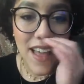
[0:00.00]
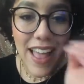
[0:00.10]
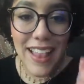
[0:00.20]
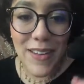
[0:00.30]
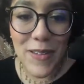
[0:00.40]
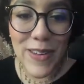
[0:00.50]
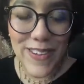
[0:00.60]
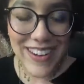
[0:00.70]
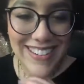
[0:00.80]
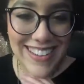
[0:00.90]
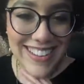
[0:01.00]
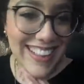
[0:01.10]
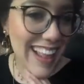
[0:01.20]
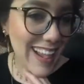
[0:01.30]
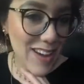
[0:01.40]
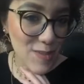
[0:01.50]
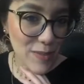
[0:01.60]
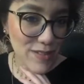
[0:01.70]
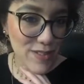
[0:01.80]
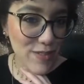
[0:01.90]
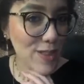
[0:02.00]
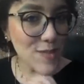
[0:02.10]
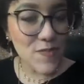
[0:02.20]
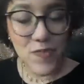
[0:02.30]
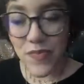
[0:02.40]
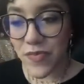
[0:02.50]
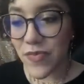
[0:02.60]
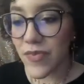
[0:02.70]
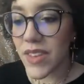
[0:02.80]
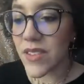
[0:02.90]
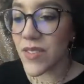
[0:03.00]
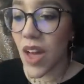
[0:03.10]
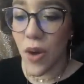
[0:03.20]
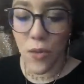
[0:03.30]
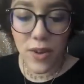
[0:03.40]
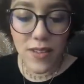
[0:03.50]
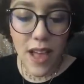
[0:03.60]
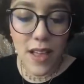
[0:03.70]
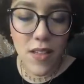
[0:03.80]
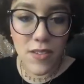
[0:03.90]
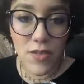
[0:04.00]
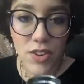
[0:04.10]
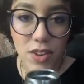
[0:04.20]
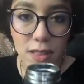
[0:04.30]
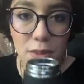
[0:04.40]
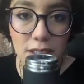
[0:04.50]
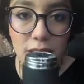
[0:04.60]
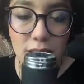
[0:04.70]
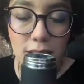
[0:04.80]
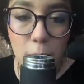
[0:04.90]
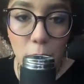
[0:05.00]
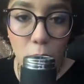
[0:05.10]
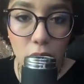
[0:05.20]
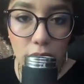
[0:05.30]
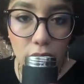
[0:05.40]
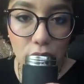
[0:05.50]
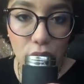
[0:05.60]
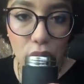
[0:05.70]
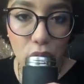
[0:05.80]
Hello, gorgeous. Hello, beautiful. So, we're talking Long Story Short. Let me take a sip of water.